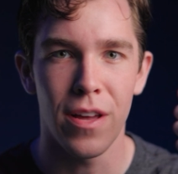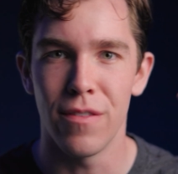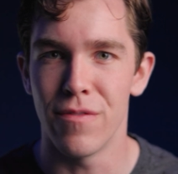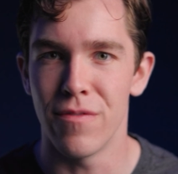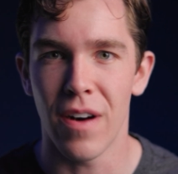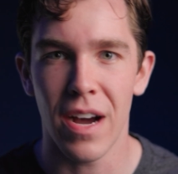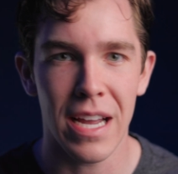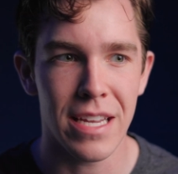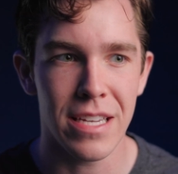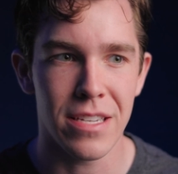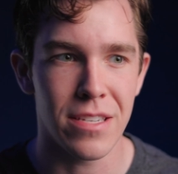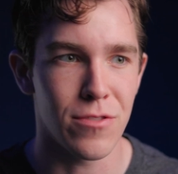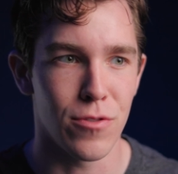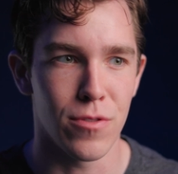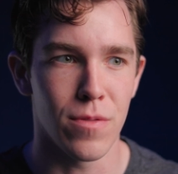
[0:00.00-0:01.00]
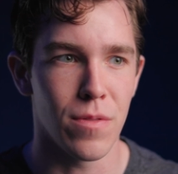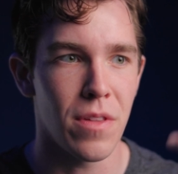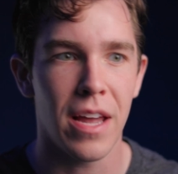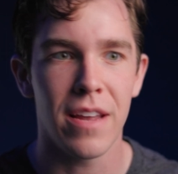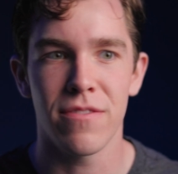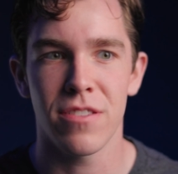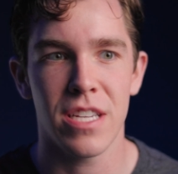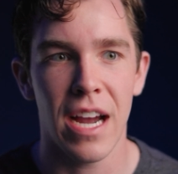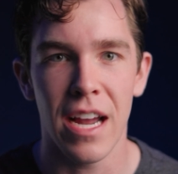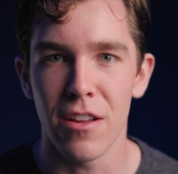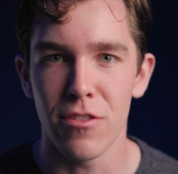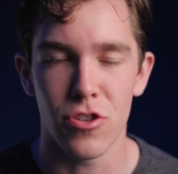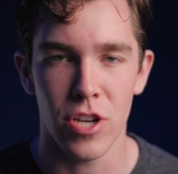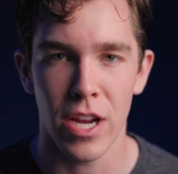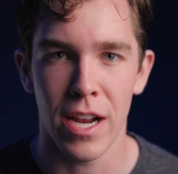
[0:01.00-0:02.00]
advice, or
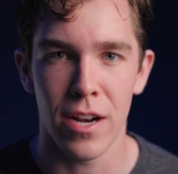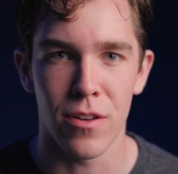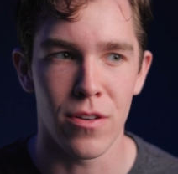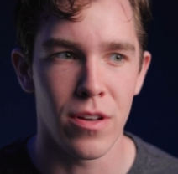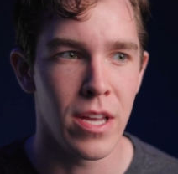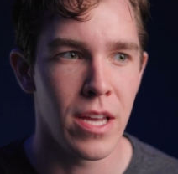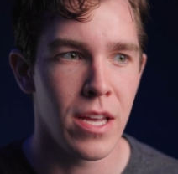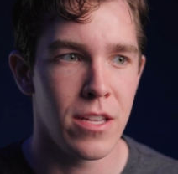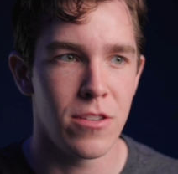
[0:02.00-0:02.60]
lifestyle channel,